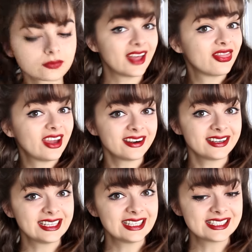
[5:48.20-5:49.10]
And
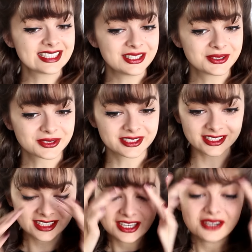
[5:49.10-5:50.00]
there is
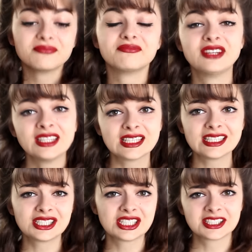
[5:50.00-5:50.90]
your
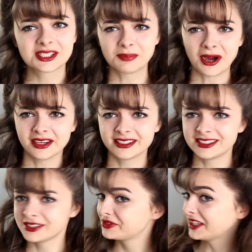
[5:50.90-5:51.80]
vintage
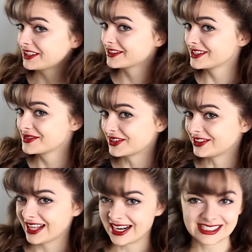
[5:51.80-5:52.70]
inspired victory
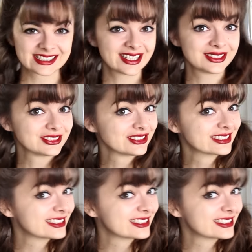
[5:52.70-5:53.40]
roll hairstyle all